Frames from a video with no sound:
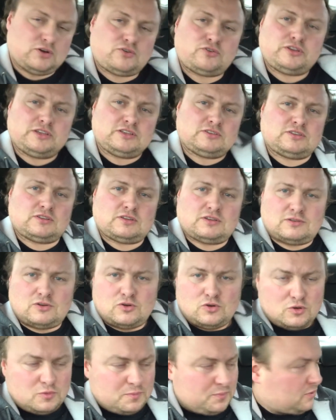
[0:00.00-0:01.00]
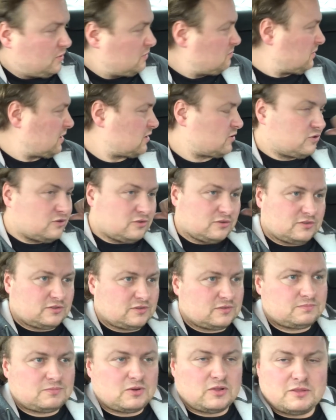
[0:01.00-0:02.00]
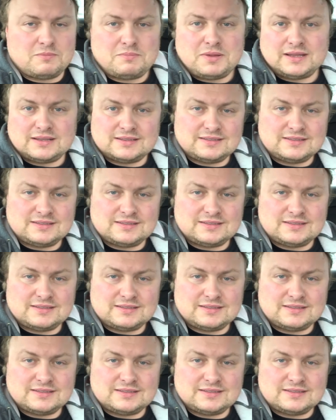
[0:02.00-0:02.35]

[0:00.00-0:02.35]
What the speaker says: hoodie's open and my coat's on the back